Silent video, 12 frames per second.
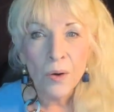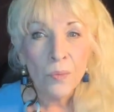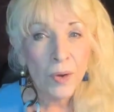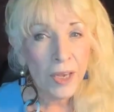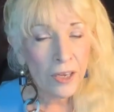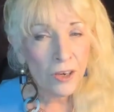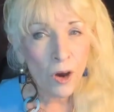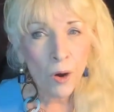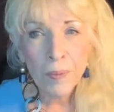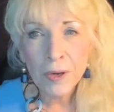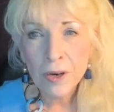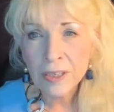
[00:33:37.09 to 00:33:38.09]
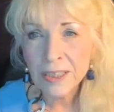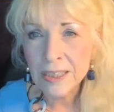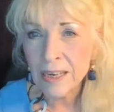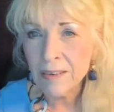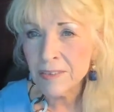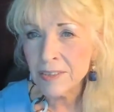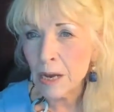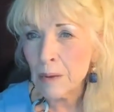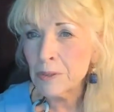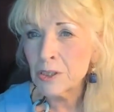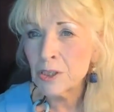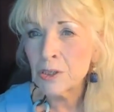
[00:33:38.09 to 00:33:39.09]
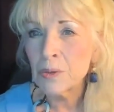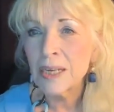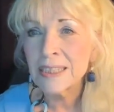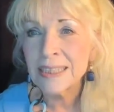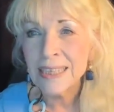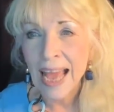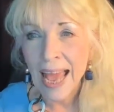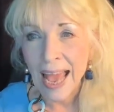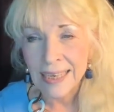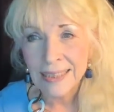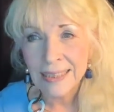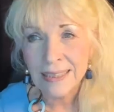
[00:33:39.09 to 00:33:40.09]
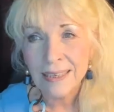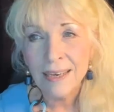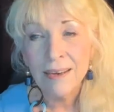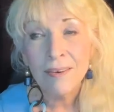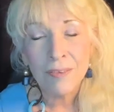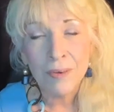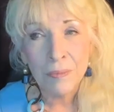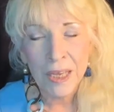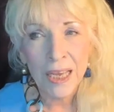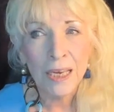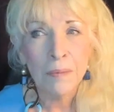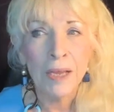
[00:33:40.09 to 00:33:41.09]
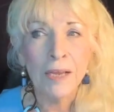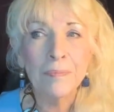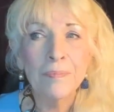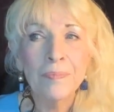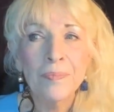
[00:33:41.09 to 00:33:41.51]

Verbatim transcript: we can open ourselves up to attacks from the enemy.